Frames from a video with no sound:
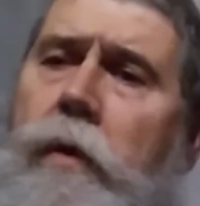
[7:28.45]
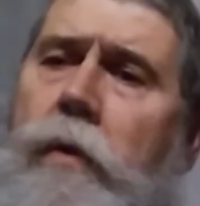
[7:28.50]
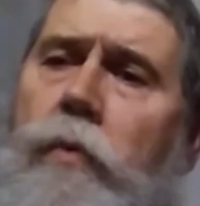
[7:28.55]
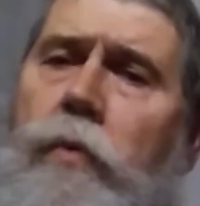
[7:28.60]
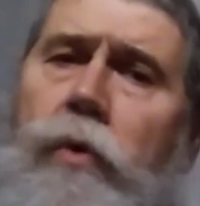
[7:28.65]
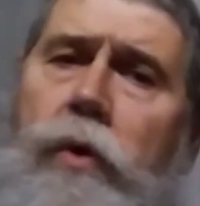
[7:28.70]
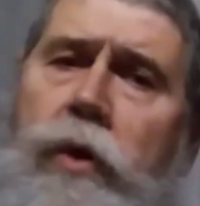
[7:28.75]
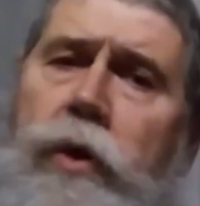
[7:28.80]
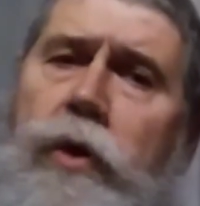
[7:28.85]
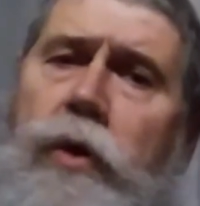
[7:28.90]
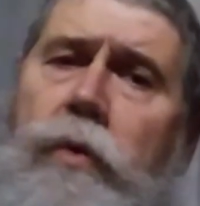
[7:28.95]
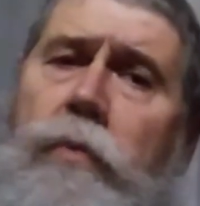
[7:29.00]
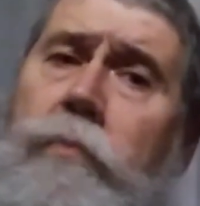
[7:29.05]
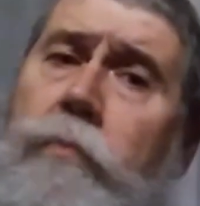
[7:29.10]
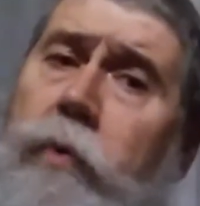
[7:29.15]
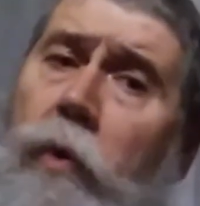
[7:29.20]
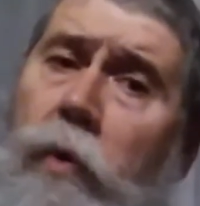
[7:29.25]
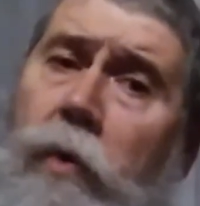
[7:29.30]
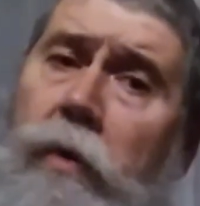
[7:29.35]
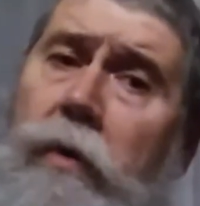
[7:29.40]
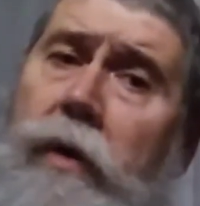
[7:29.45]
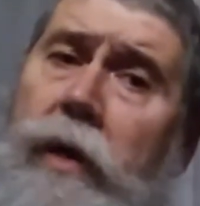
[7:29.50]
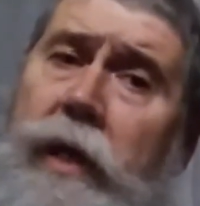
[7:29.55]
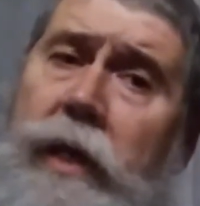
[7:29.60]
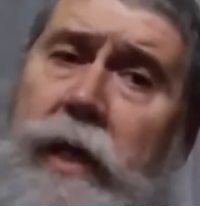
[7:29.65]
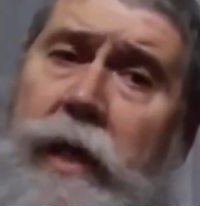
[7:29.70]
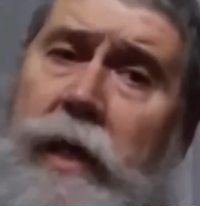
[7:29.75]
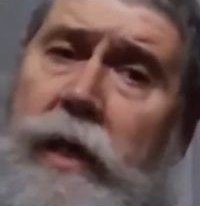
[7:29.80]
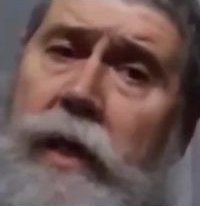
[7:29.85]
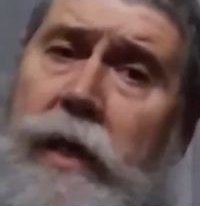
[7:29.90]
Were you born
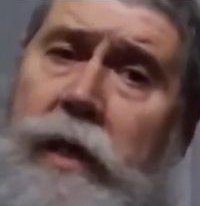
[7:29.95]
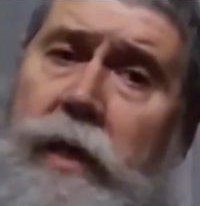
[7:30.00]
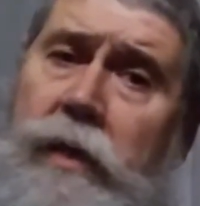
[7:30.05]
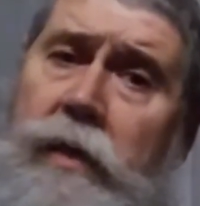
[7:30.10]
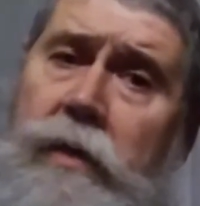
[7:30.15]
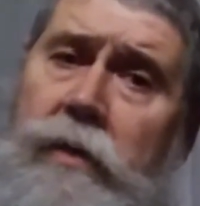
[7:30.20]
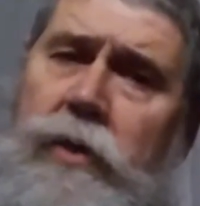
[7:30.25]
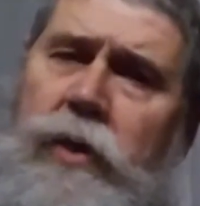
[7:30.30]
again?